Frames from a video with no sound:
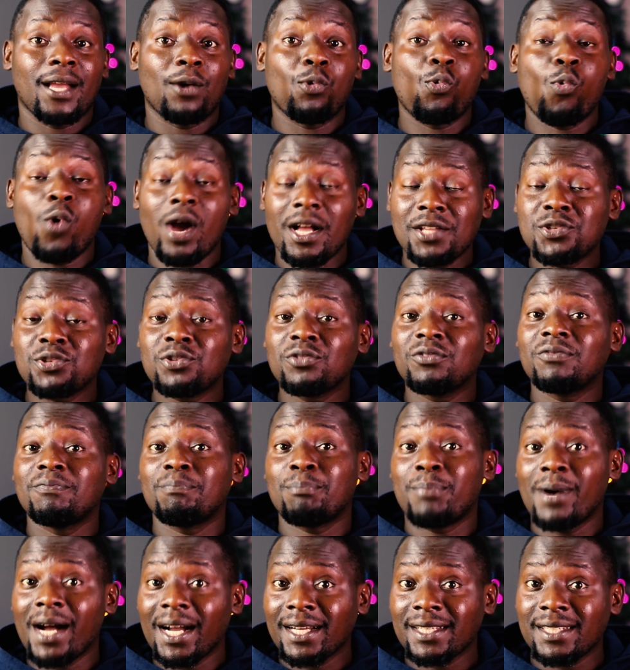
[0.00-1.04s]
Once you've
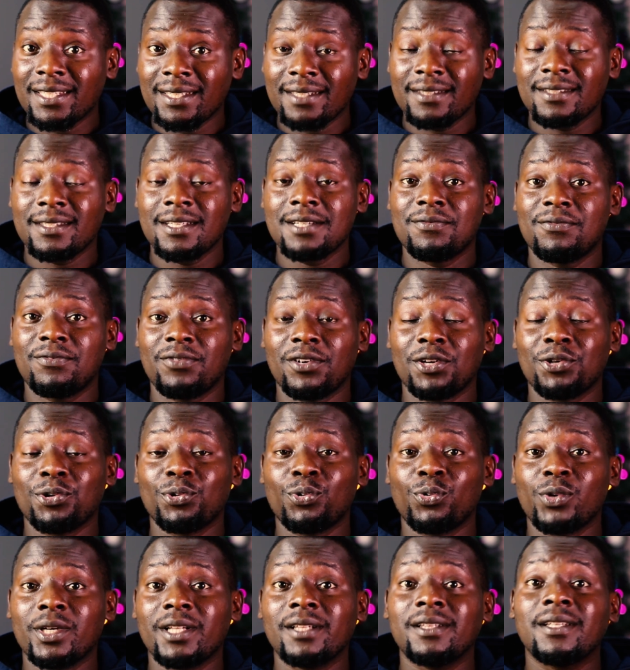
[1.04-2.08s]
back tested very
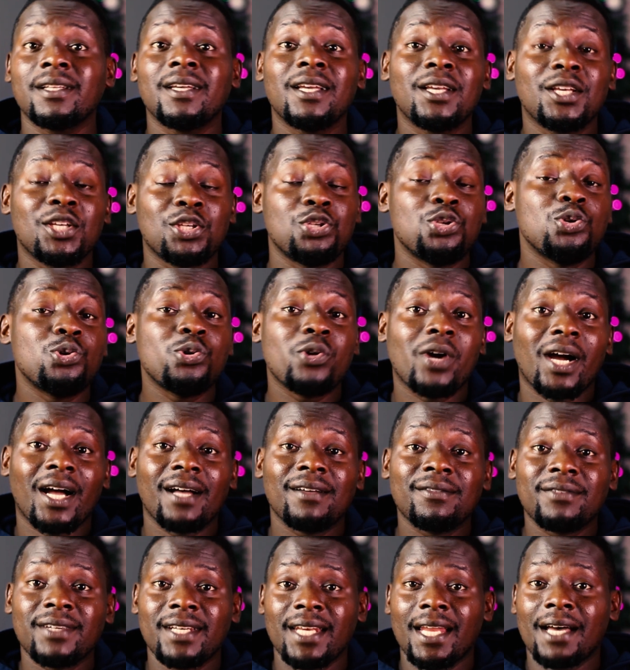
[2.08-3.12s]
well, you
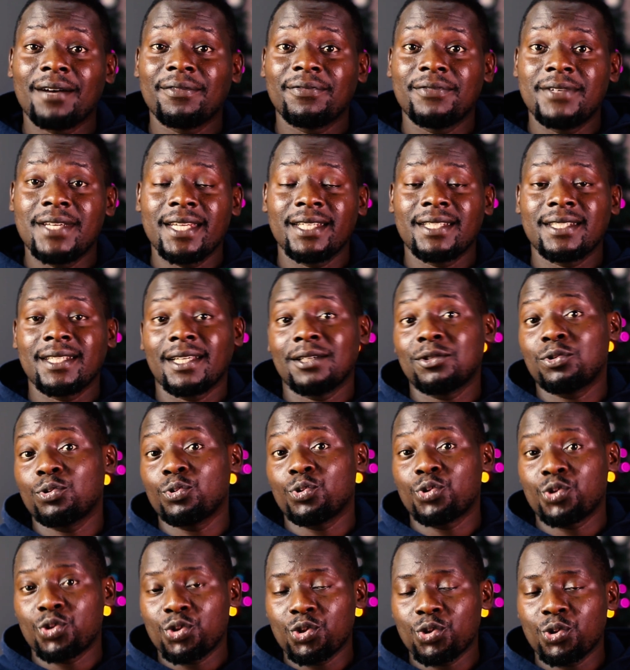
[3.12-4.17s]
have enough data to
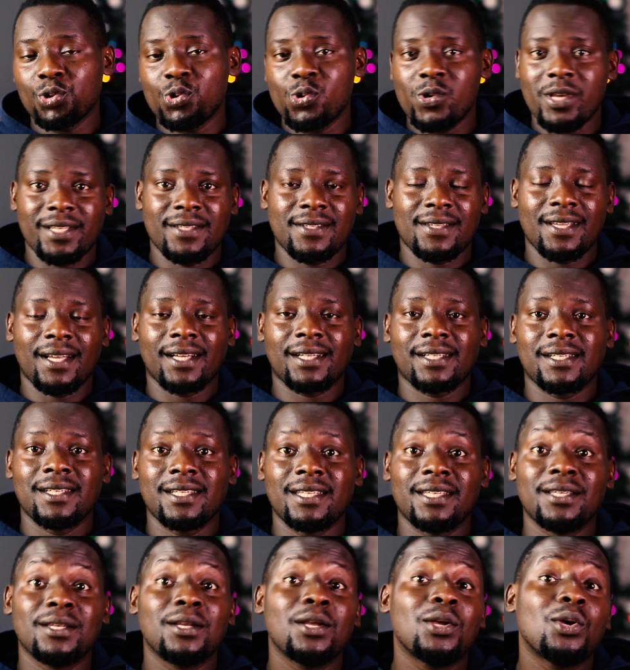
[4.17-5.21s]
show you
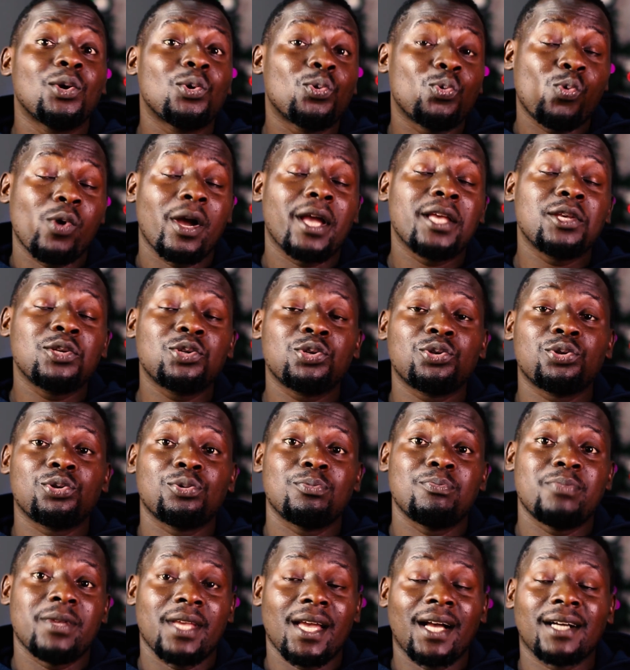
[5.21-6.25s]
exactly where you
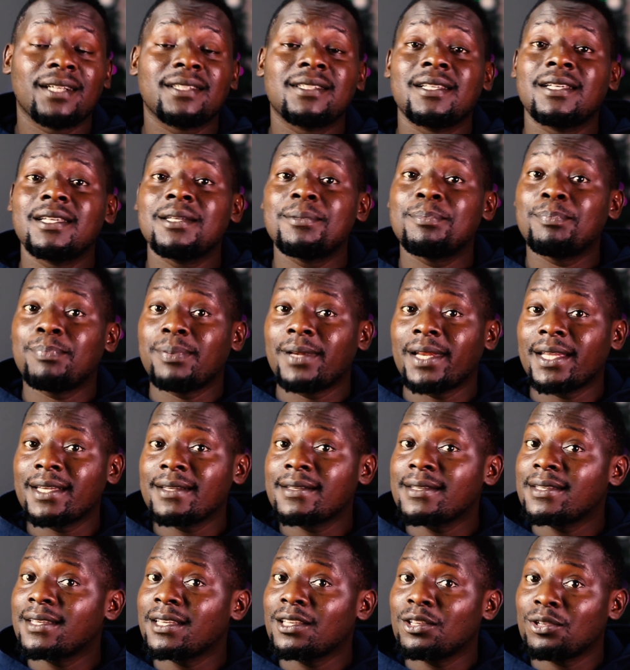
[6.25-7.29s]
should be actually
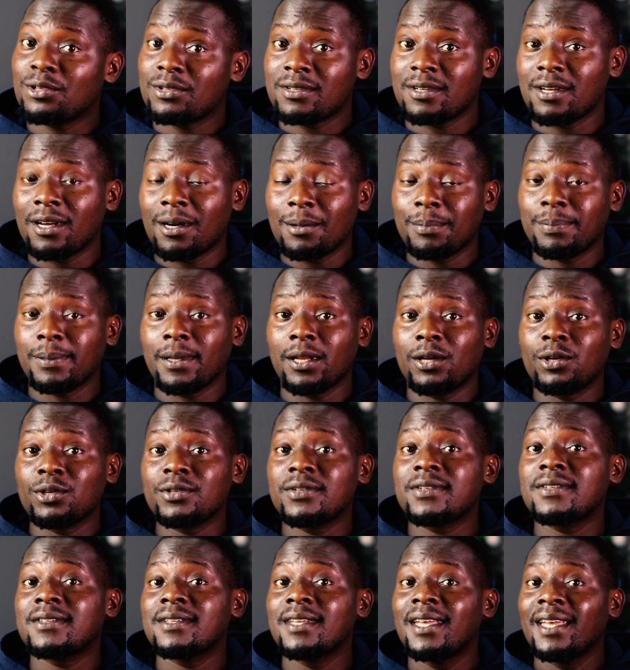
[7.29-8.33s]
placing your stop
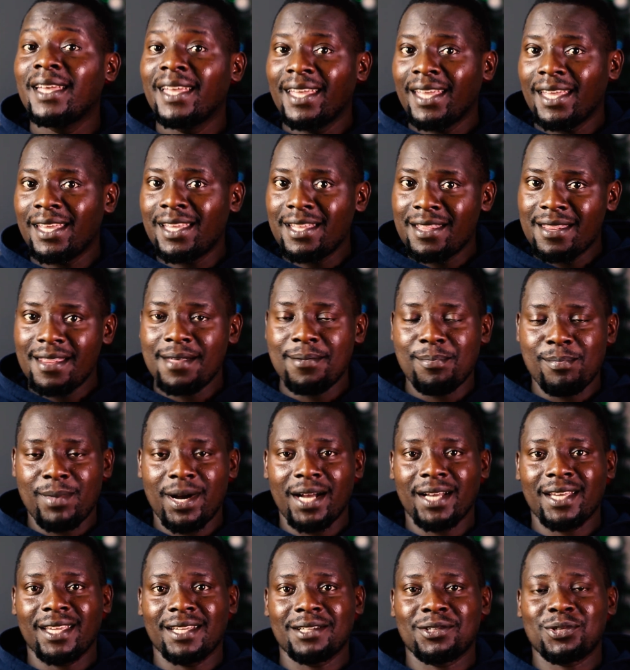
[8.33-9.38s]
loss in the
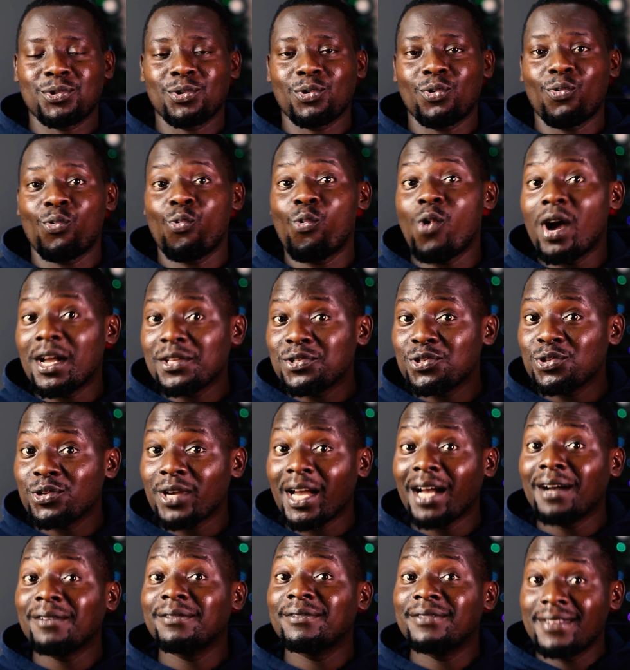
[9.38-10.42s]
market. So once you
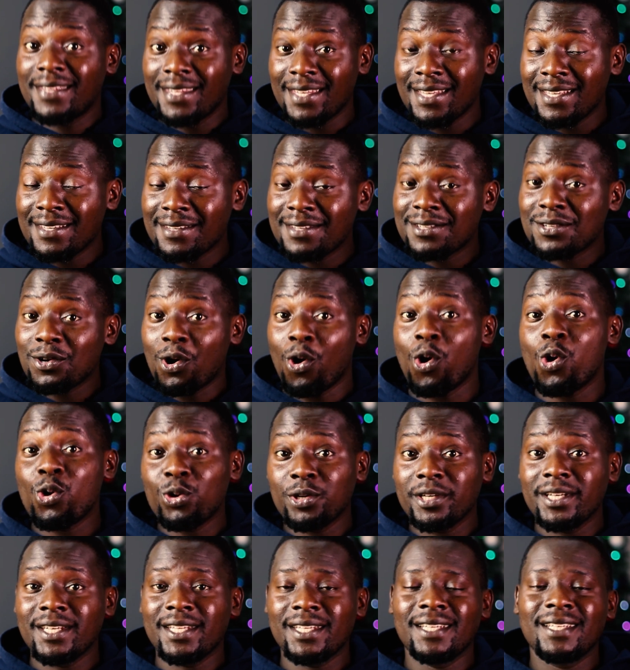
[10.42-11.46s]
have this
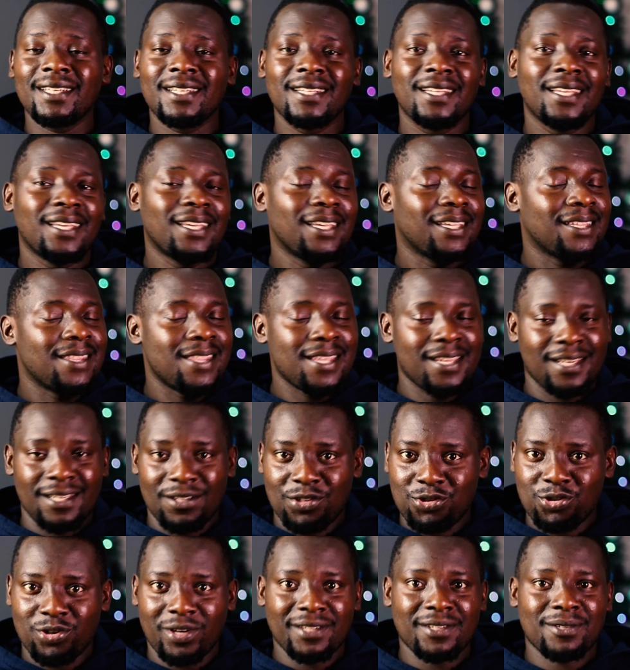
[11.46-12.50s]
honed in, then
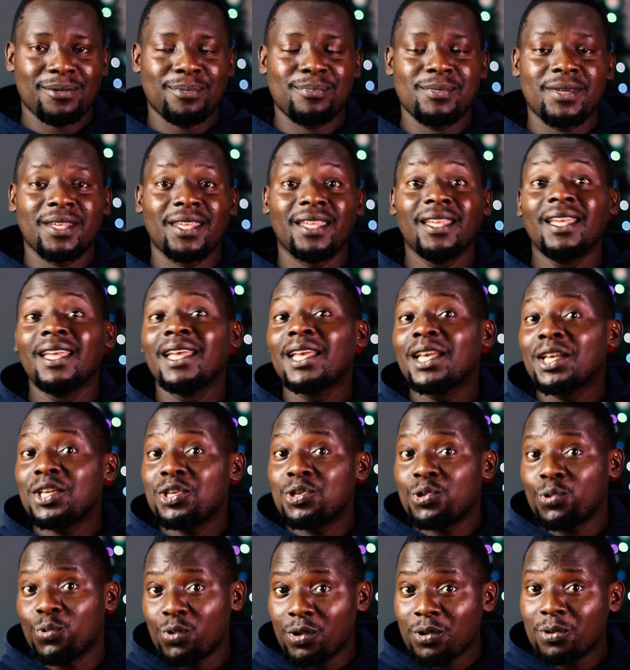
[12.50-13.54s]
trust me,
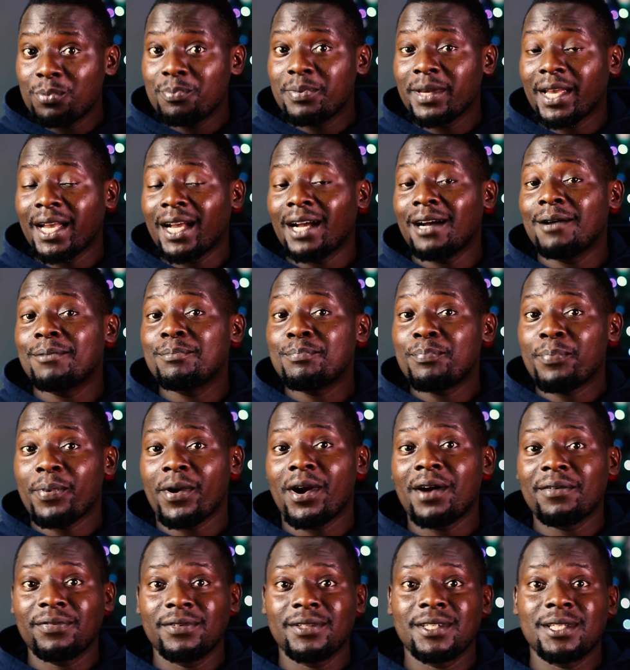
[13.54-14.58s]
you will become
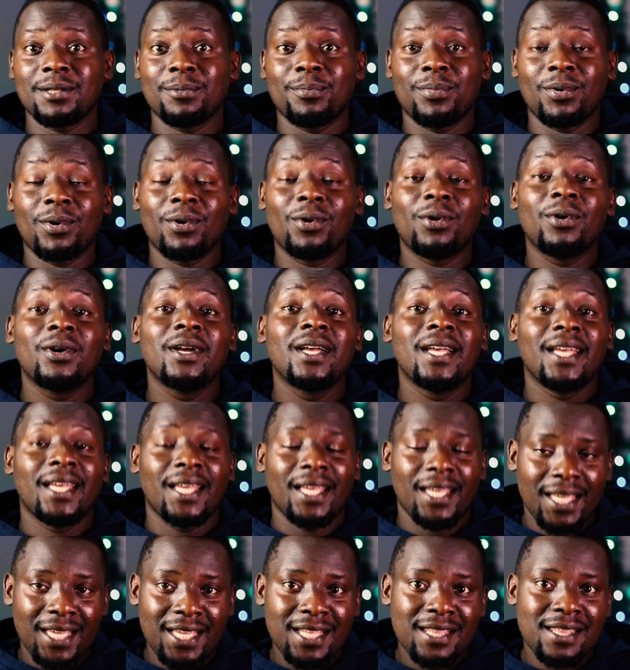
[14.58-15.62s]
profitable
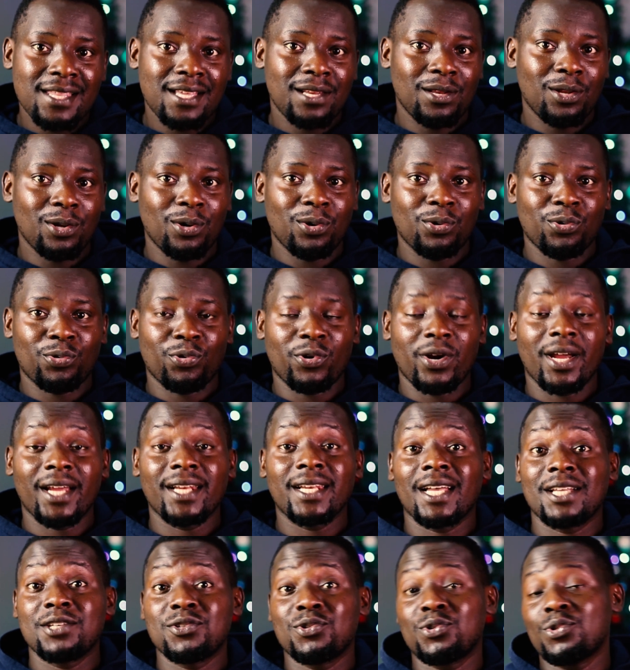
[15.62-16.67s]
in the long run
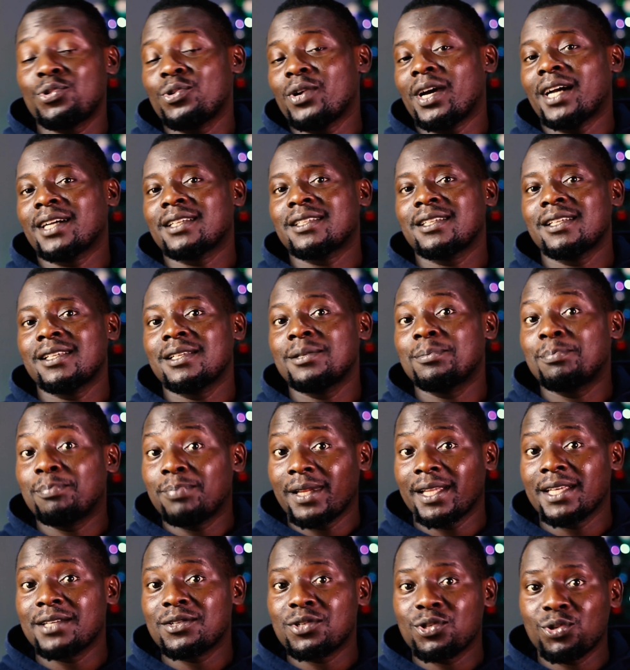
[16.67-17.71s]
as you actually
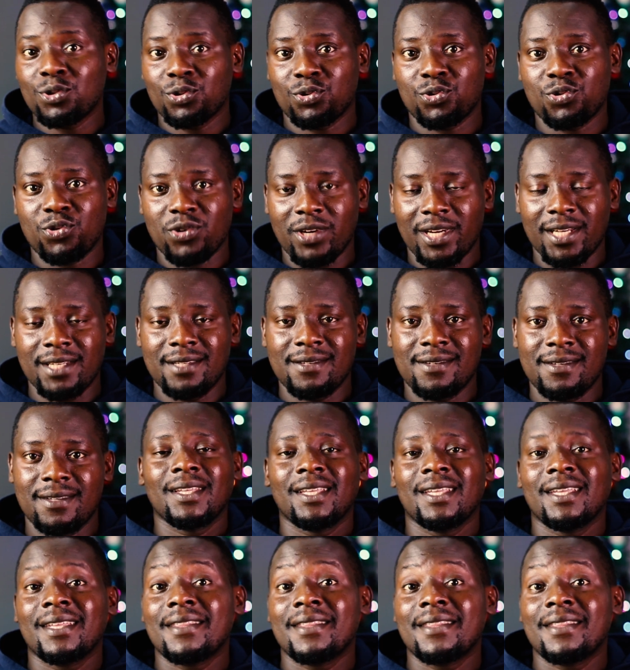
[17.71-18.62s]
place your trades.